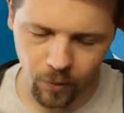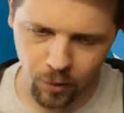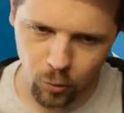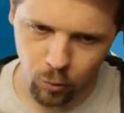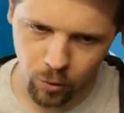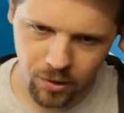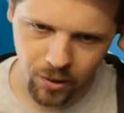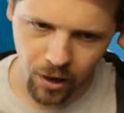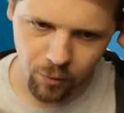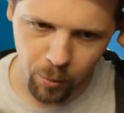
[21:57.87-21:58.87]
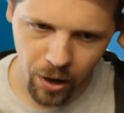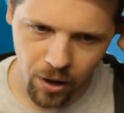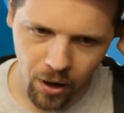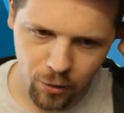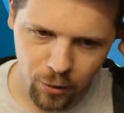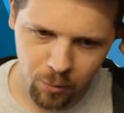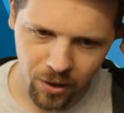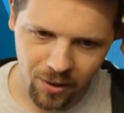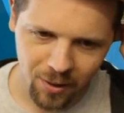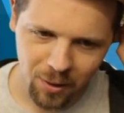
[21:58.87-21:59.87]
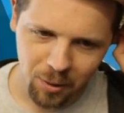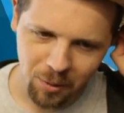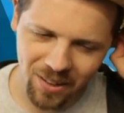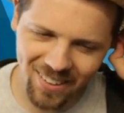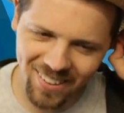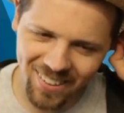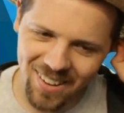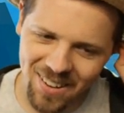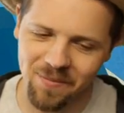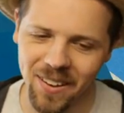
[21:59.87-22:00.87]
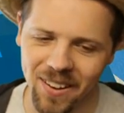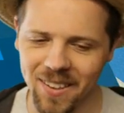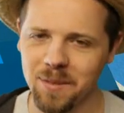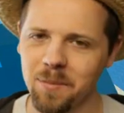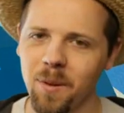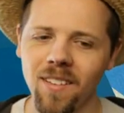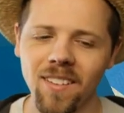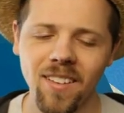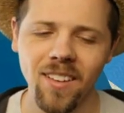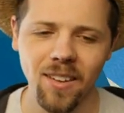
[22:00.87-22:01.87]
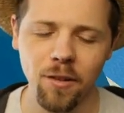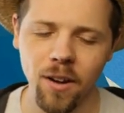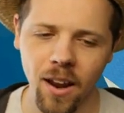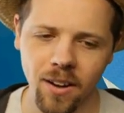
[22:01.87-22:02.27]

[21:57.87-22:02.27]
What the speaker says: So that's kind of a bad analogy to make. But this mall, you're not